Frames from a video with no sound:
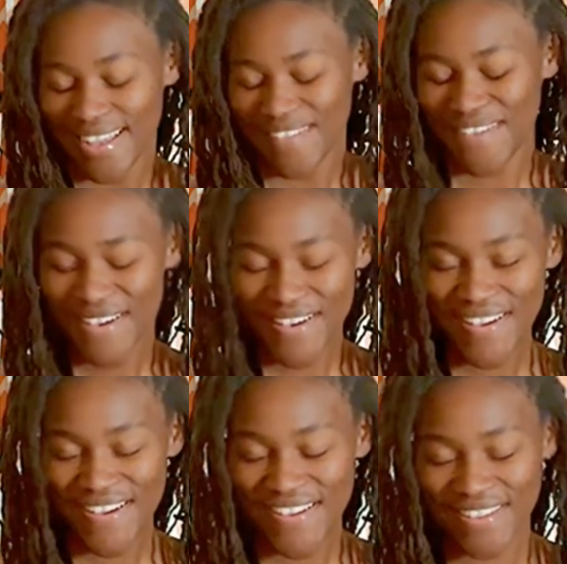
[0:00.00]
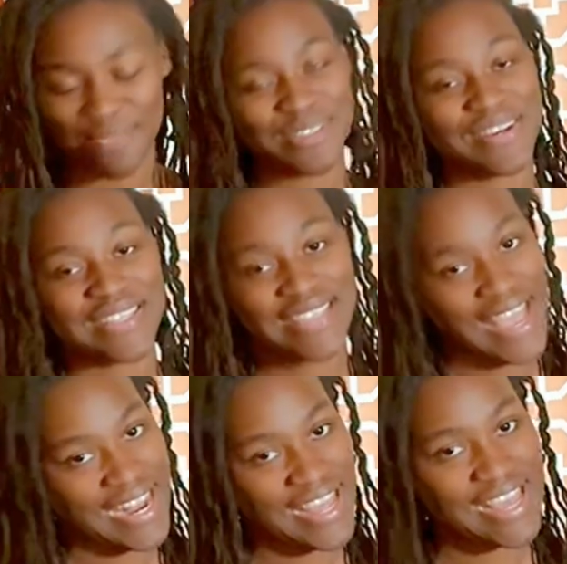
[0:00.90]
Woo! I'm so
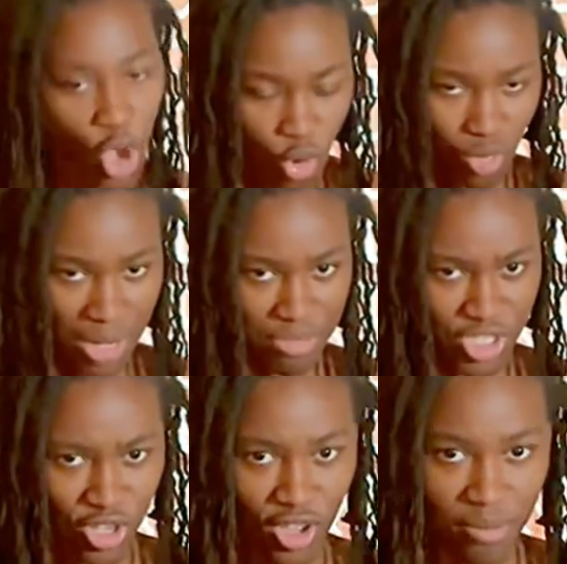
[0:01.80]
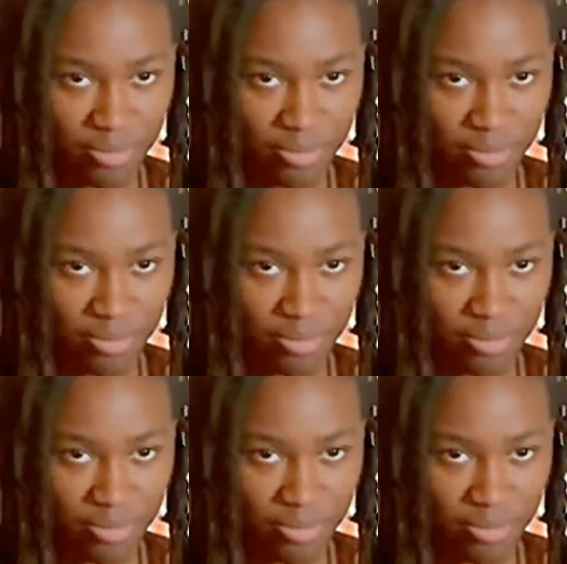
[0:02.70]
excited. Oh, let me show y'all.